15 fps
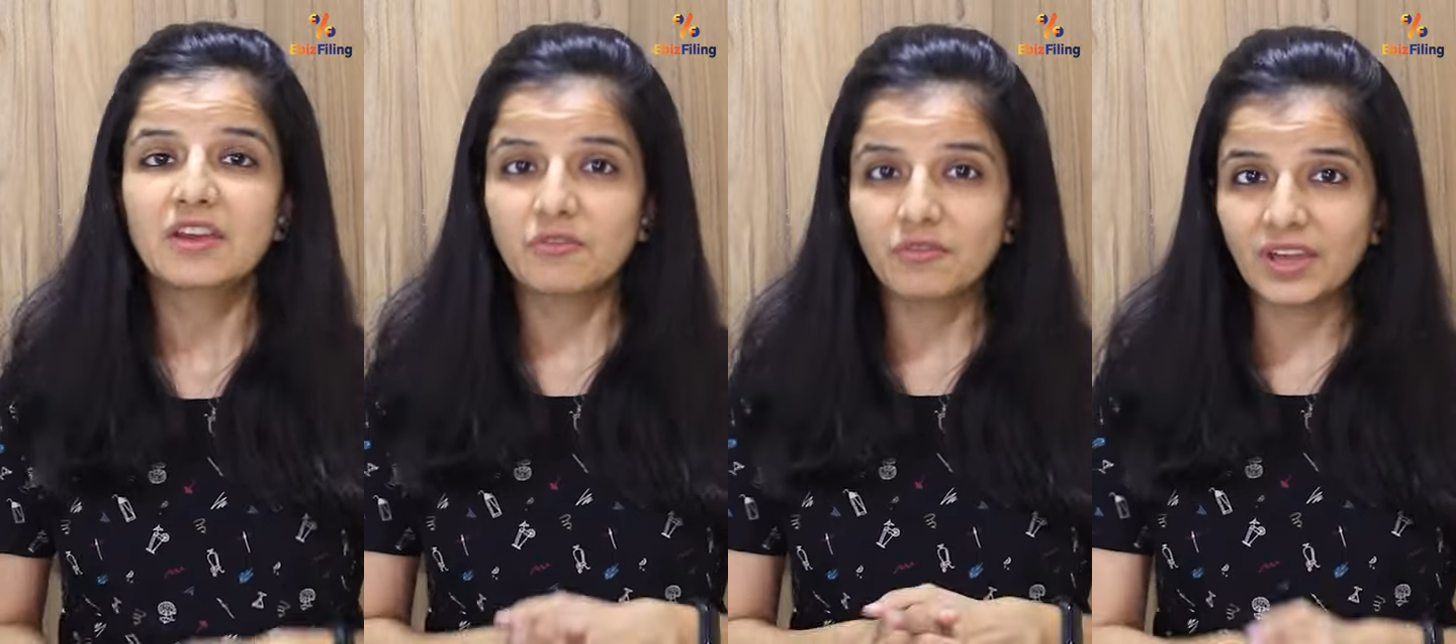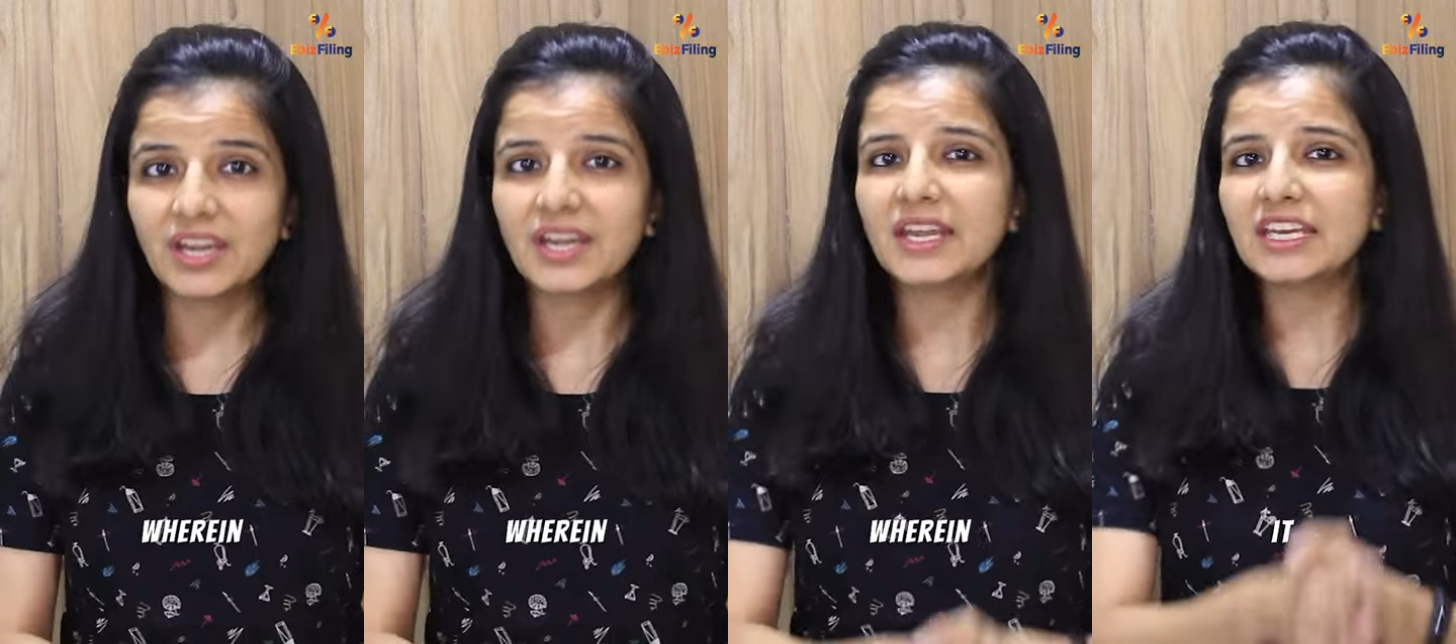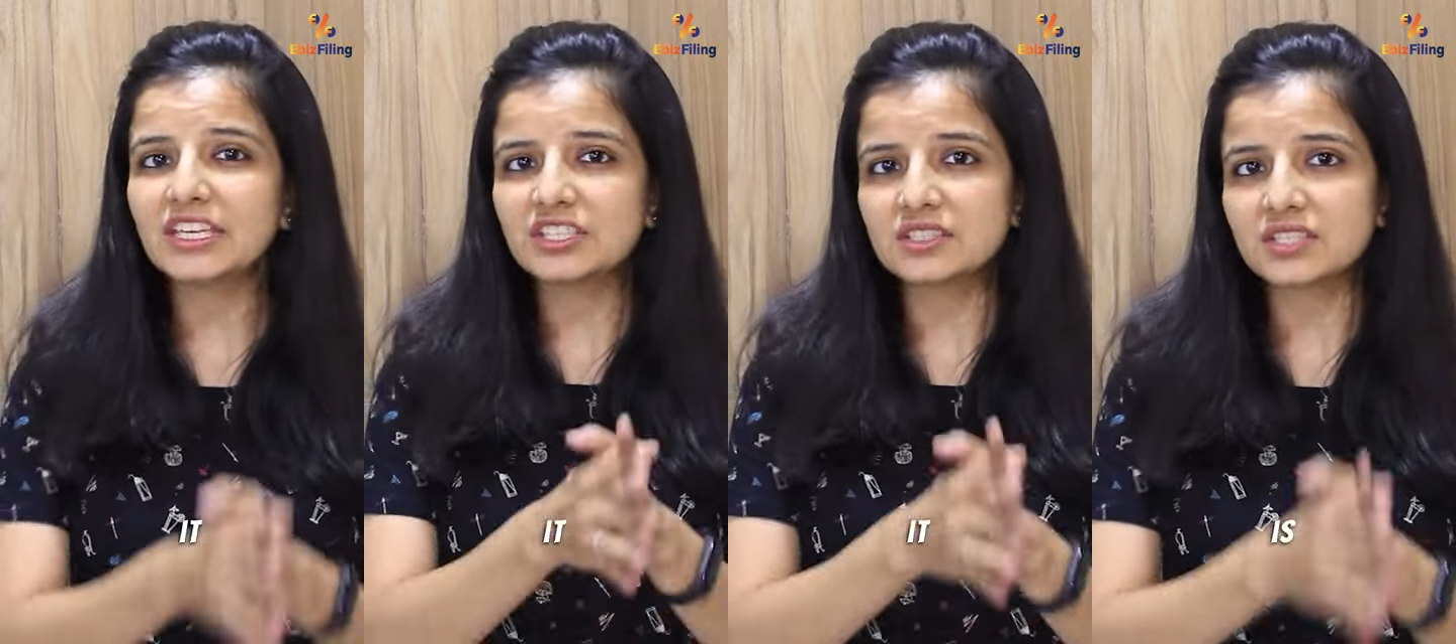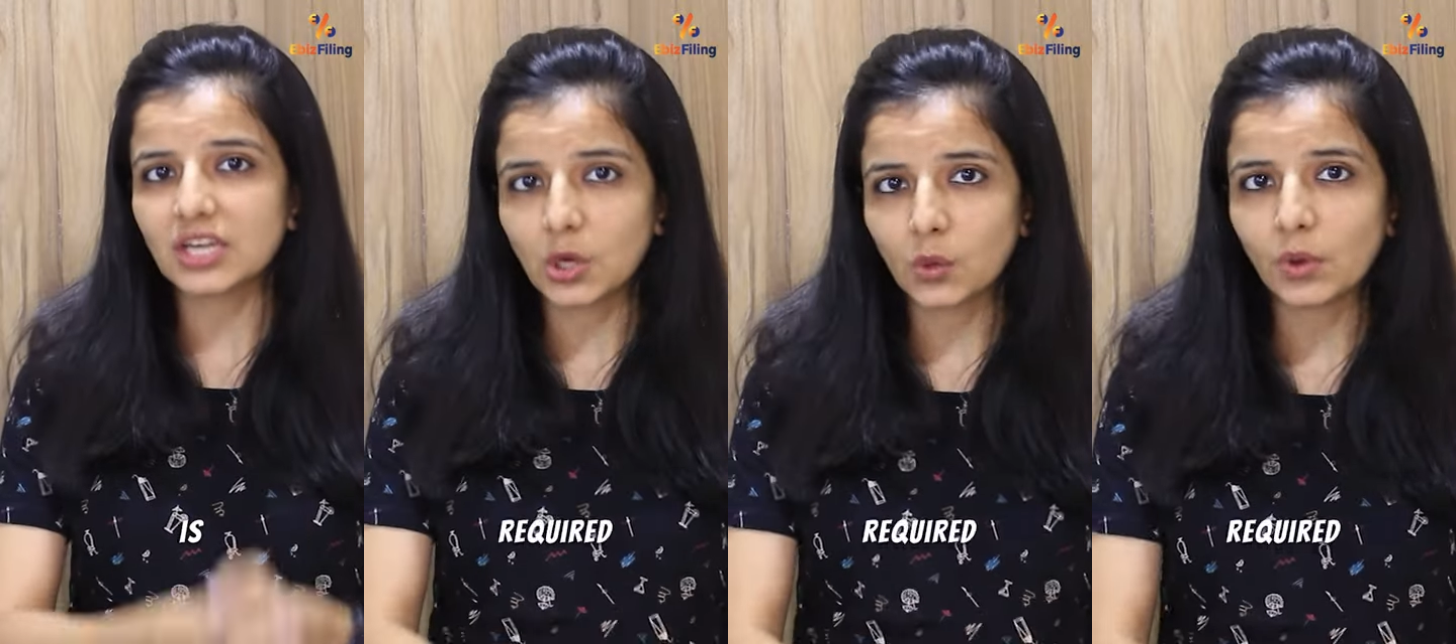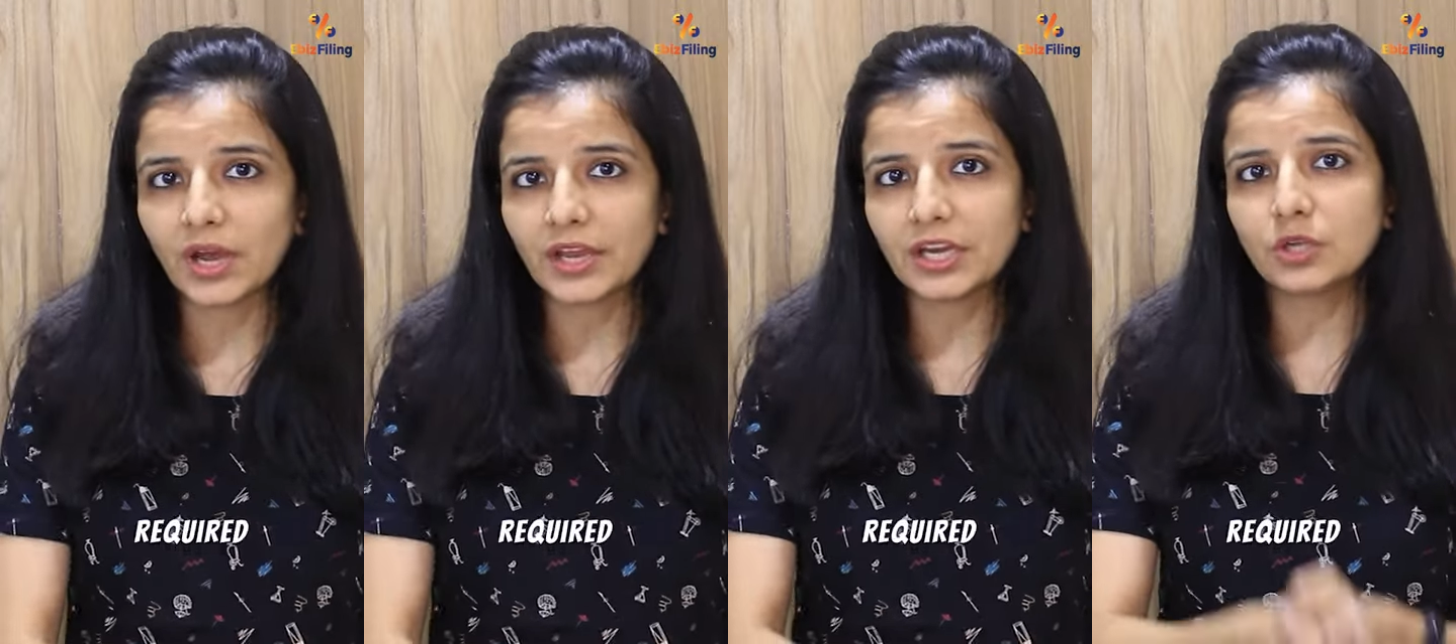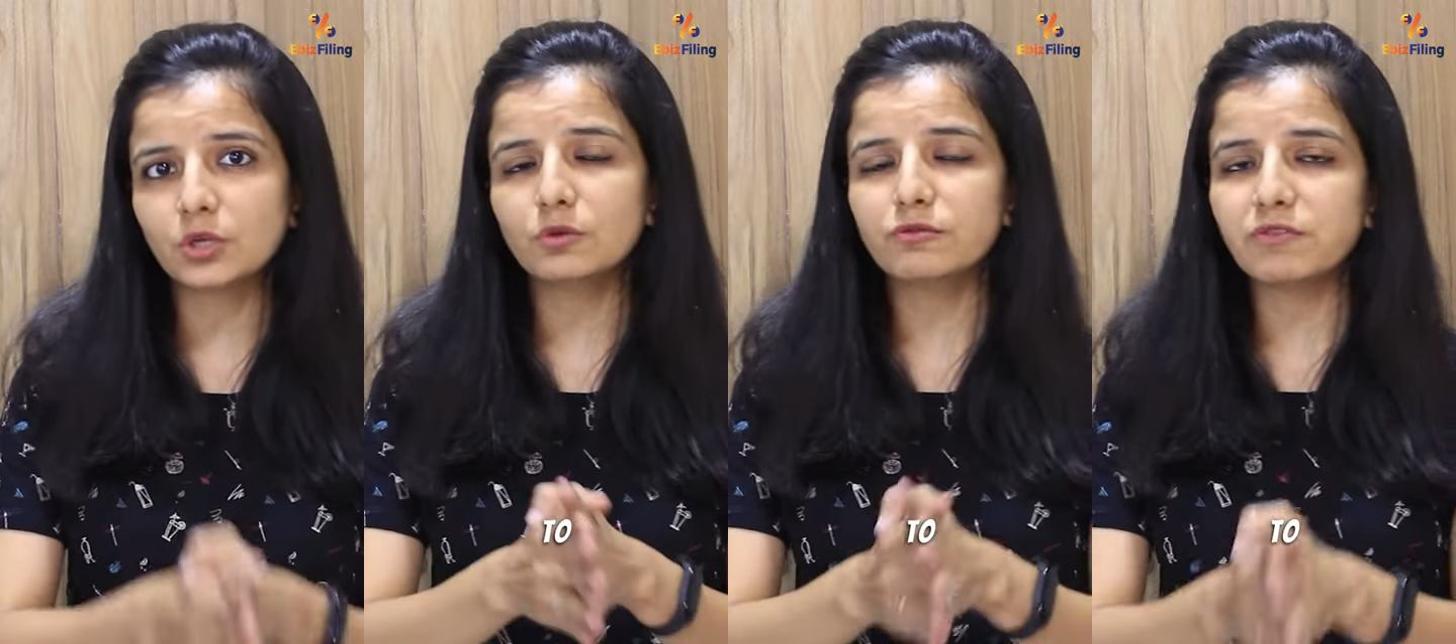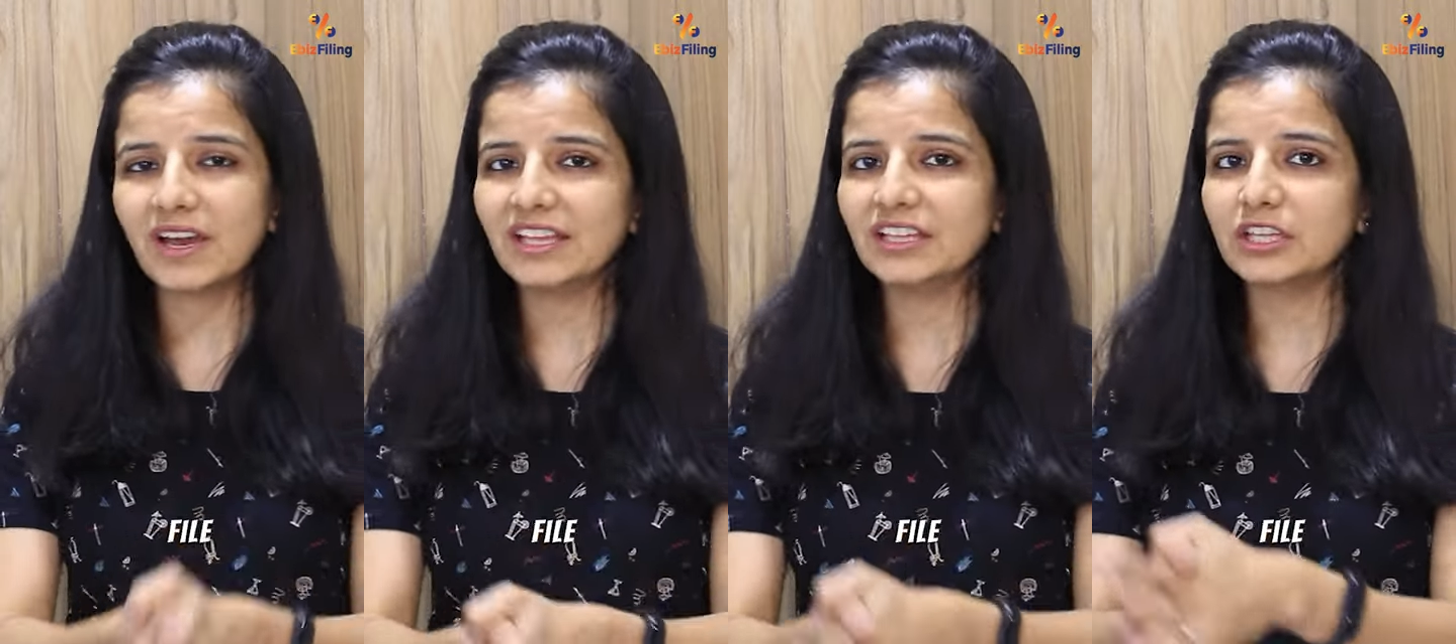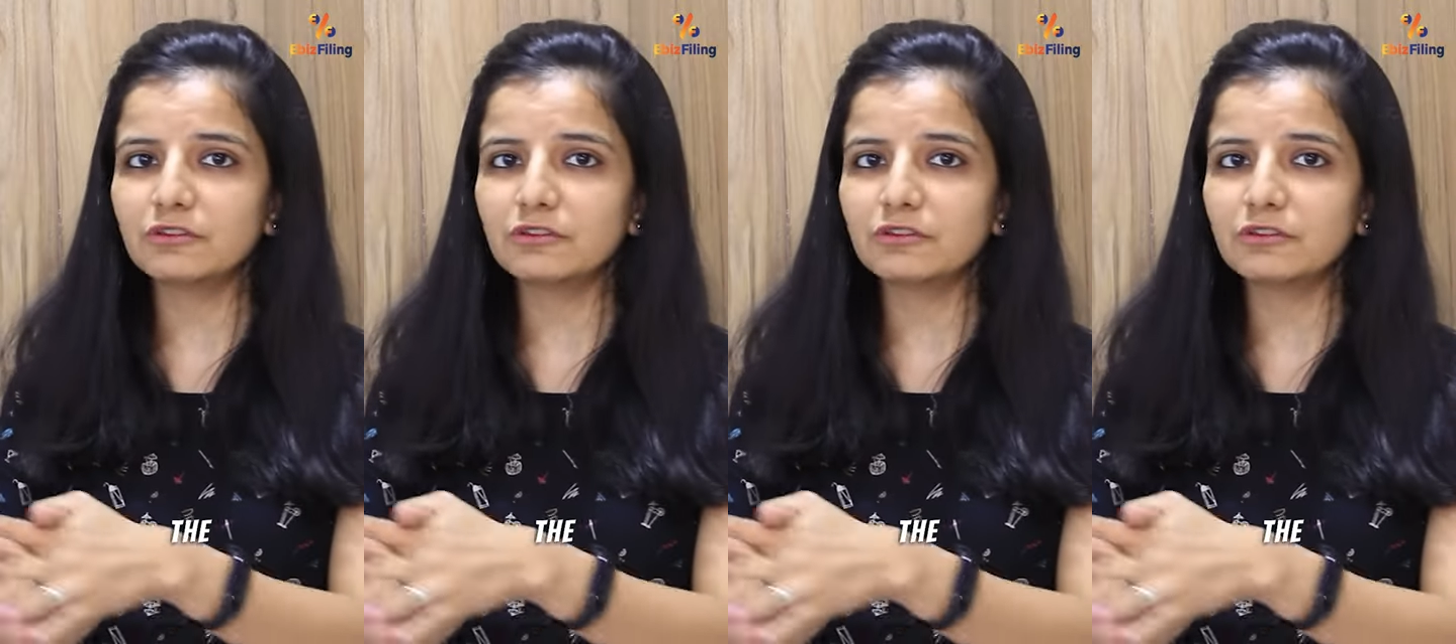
wherein it is required to file